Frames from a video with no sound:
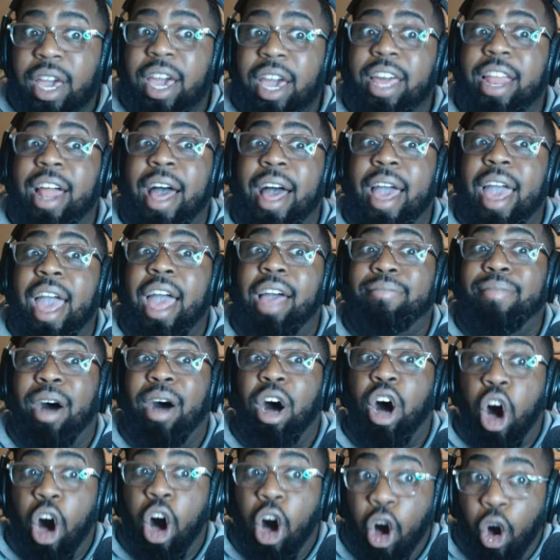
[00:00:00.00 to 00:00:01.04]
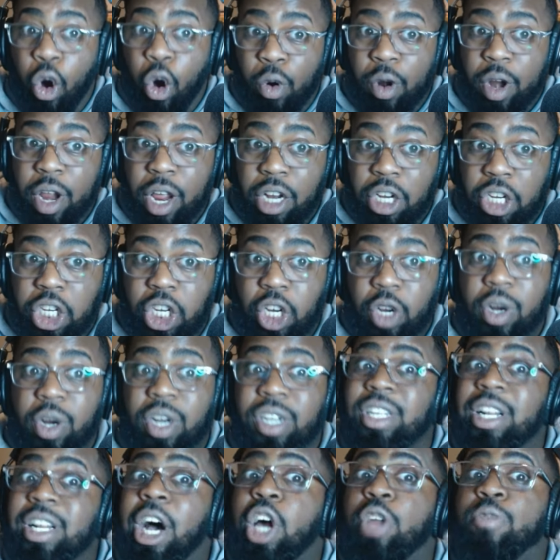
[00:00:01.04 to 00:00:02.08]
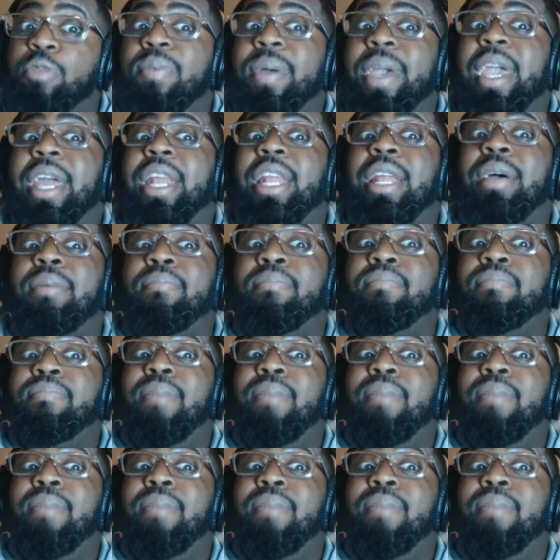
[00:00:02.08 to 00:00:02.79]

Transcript: and I had my own insurance and I was paying them